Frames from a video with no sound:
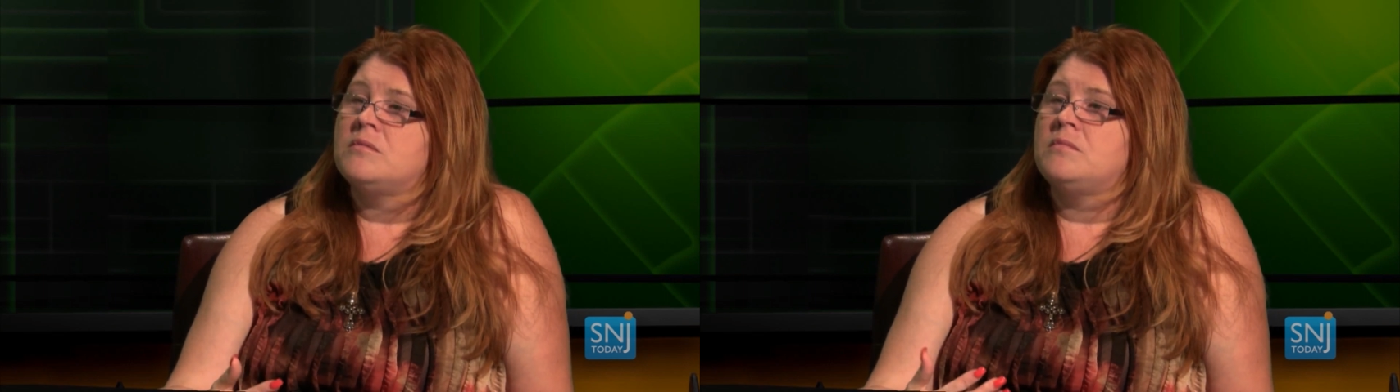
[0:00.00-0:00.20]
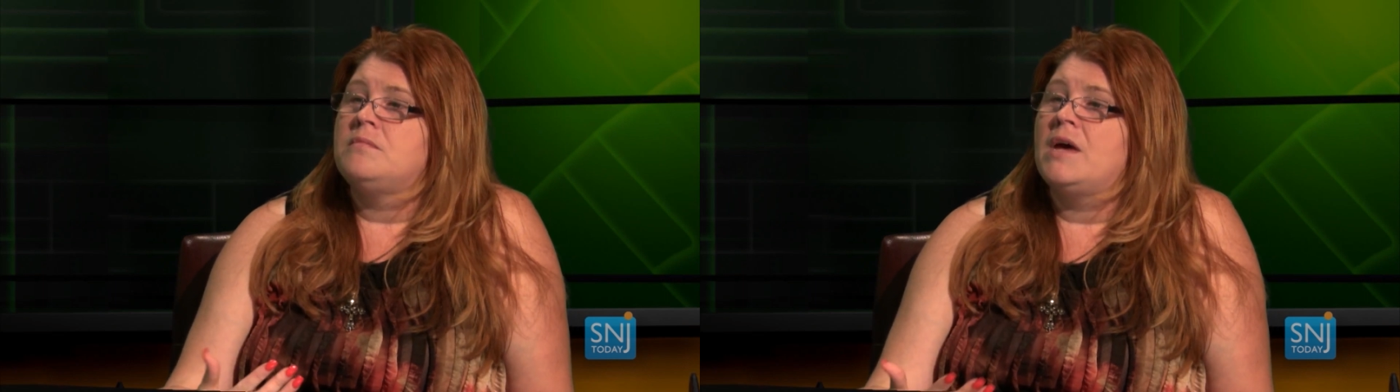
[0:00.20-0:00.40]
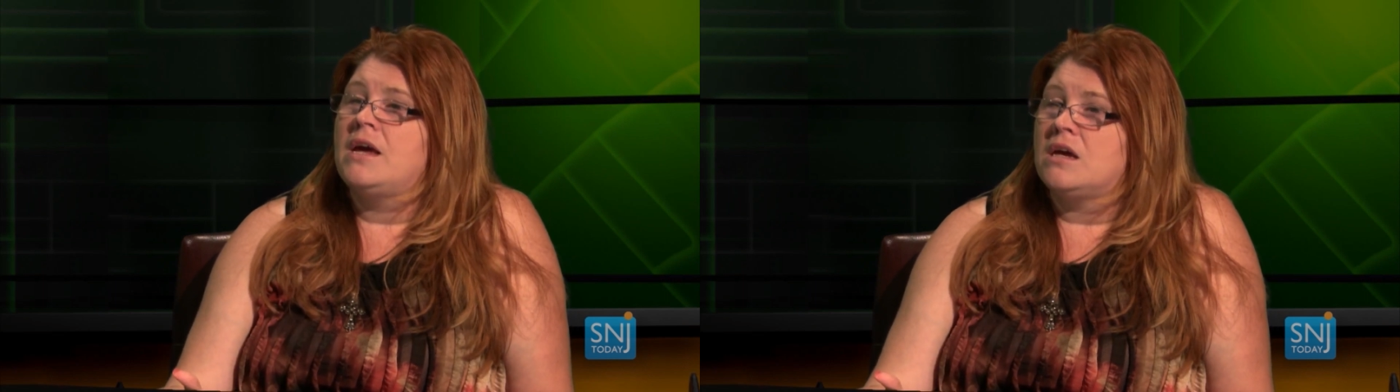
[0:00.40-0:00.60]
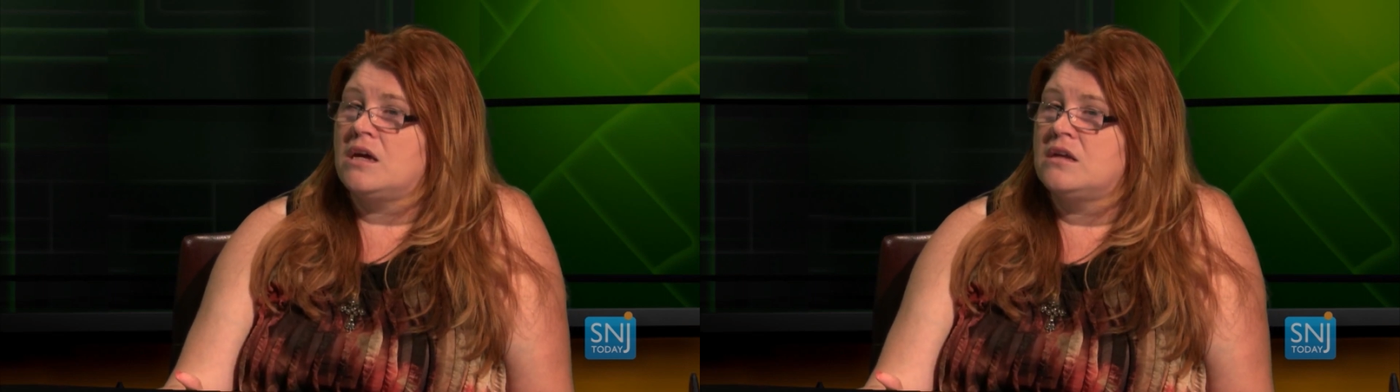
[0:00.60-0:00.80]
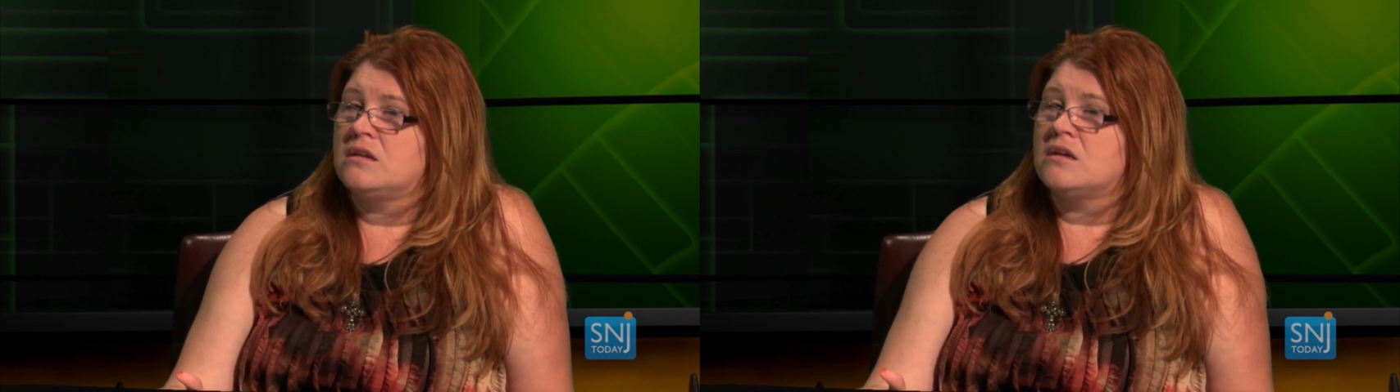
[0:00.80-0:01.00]
make
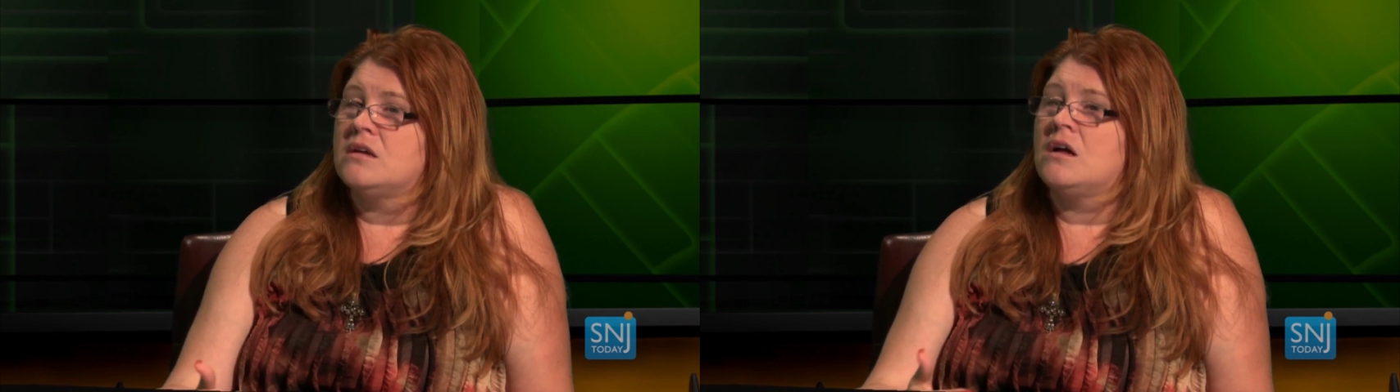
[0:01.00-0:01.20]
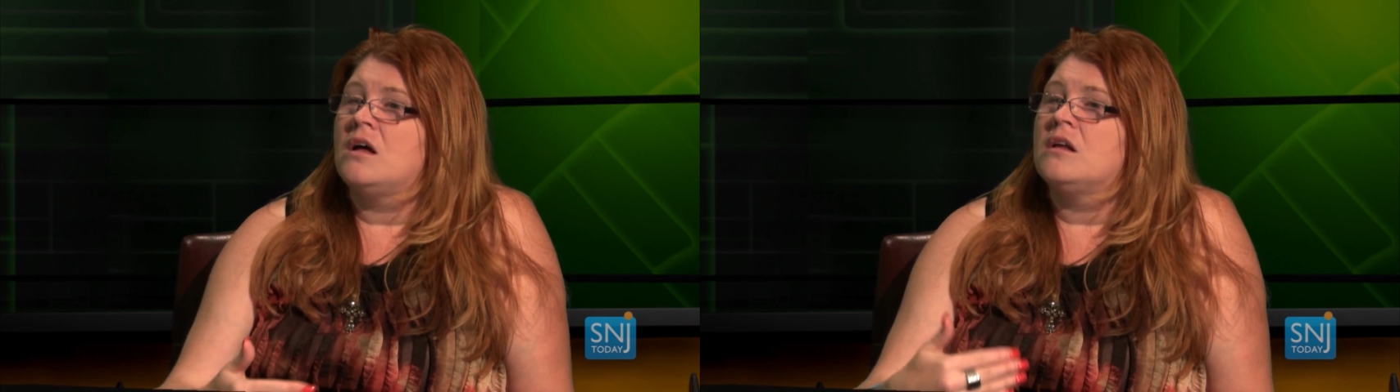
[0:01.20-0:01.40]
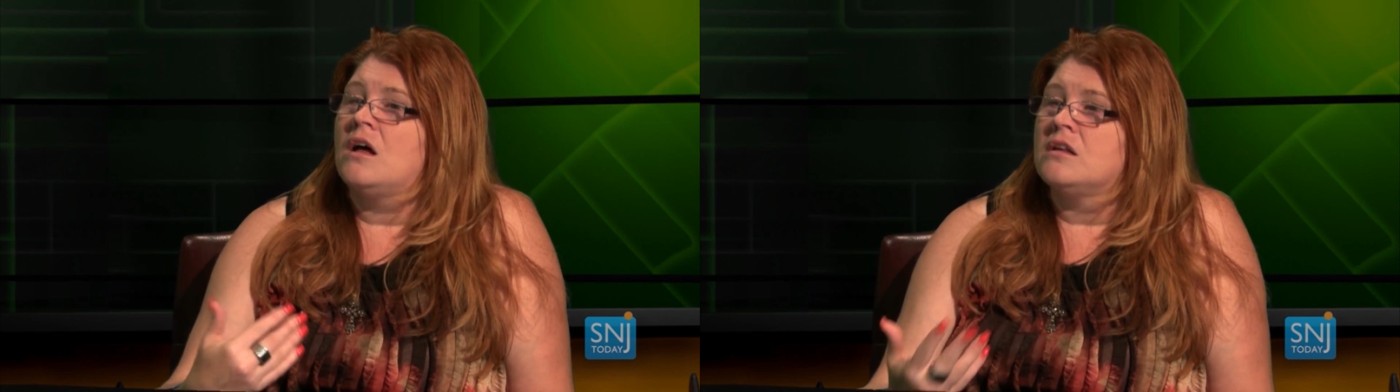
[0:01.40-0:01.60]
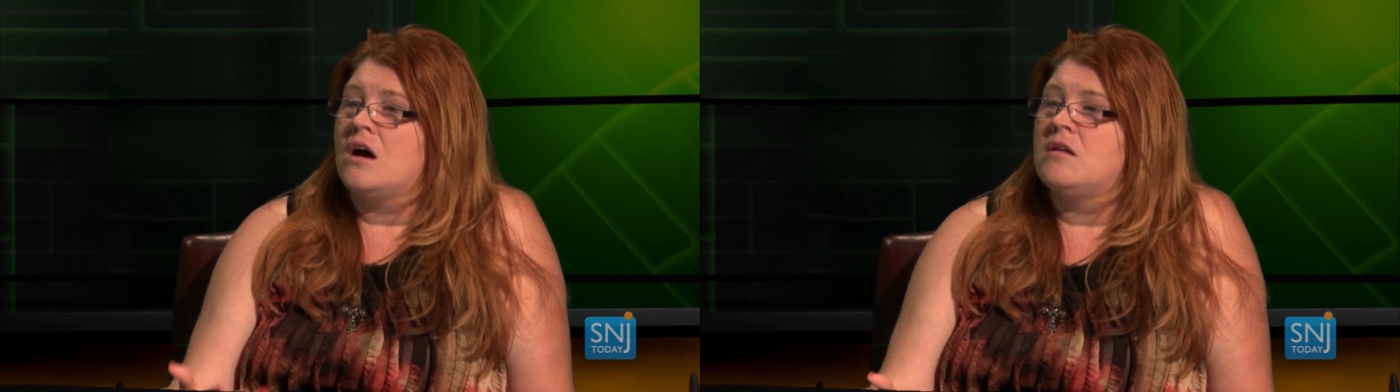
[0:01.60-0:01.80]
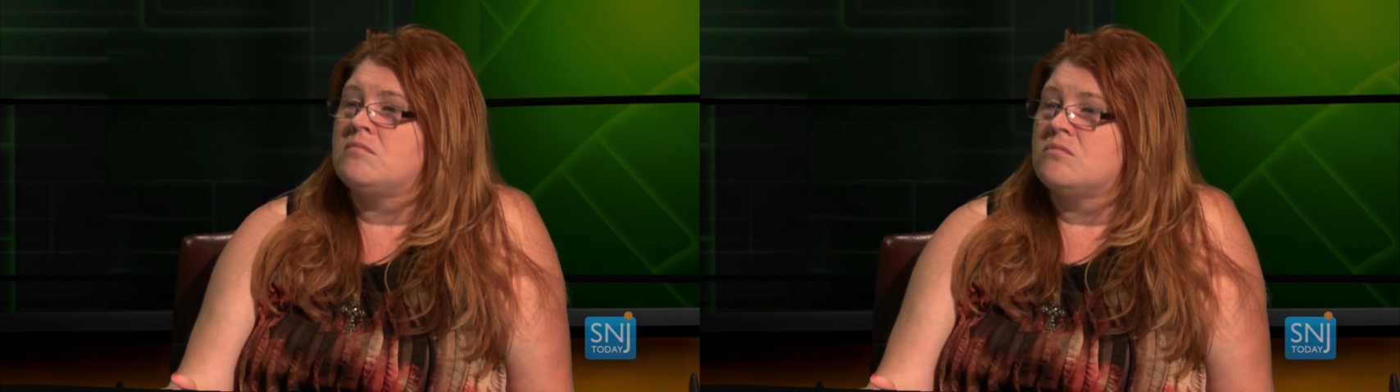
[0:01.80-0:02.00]
it a
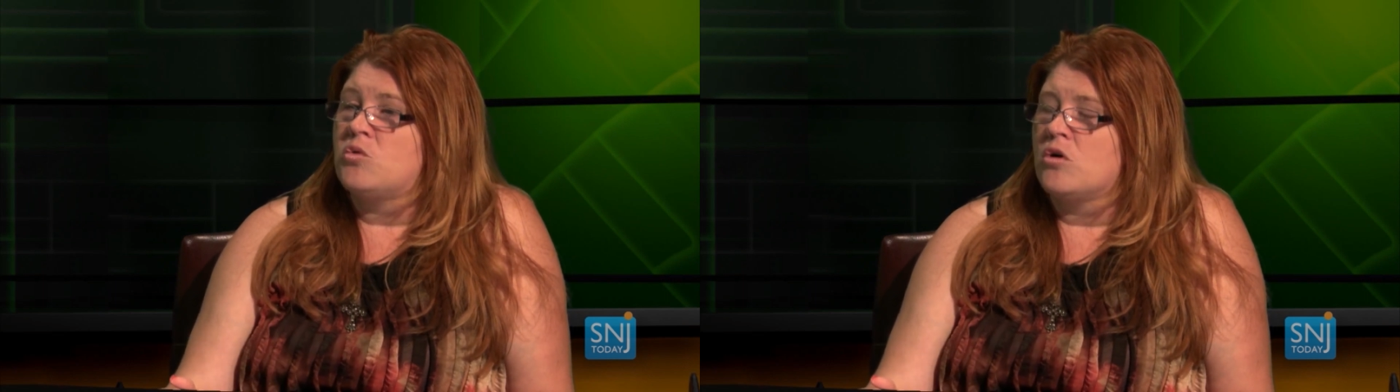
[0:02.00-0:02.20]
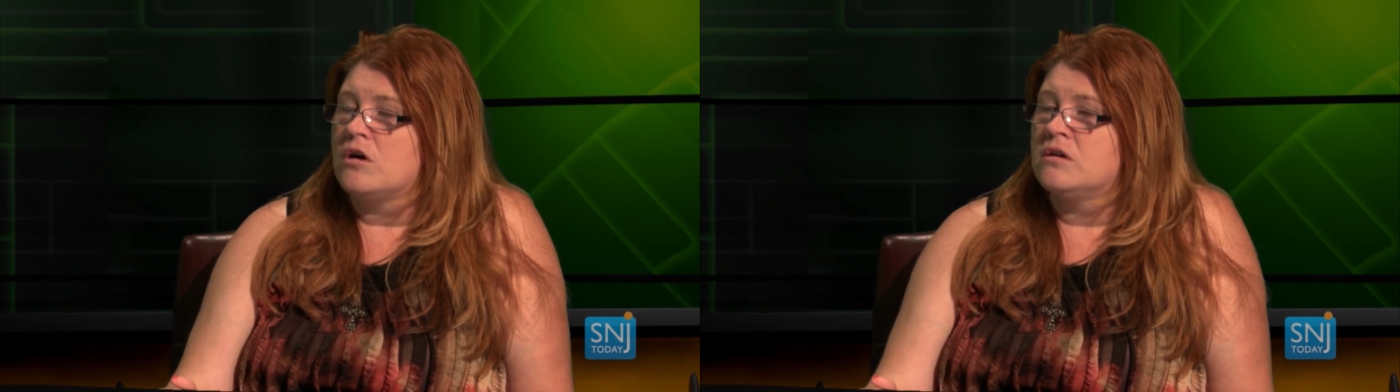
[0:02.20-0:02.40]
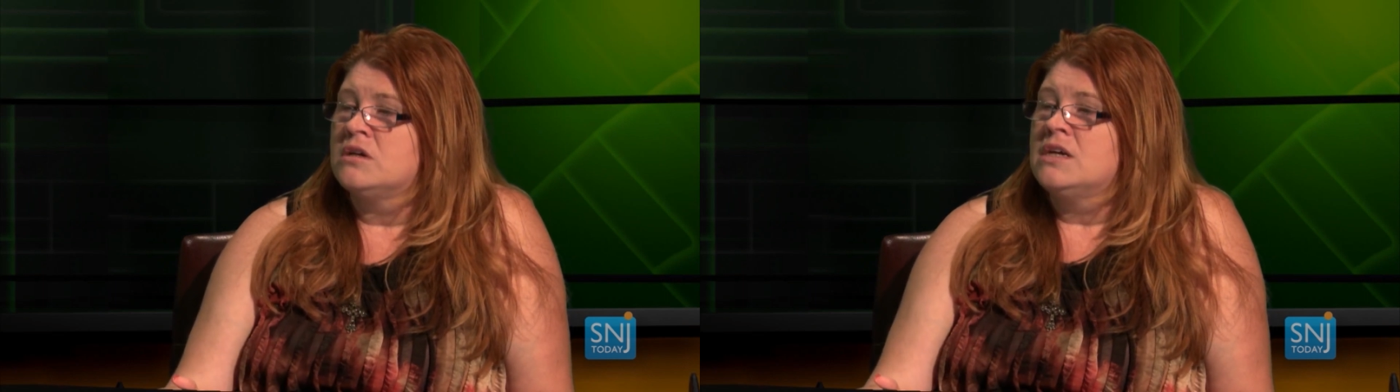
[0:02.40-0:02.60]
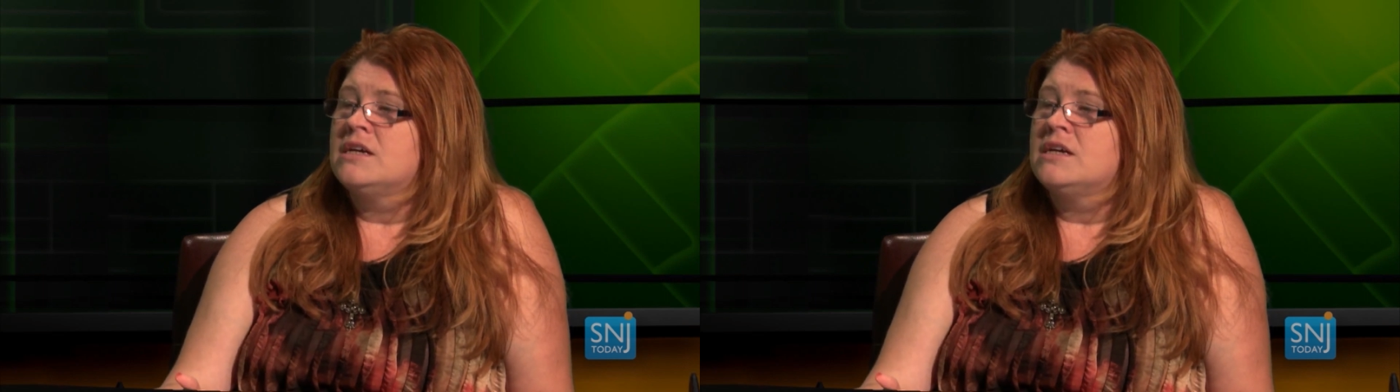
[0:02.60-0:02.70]
lot more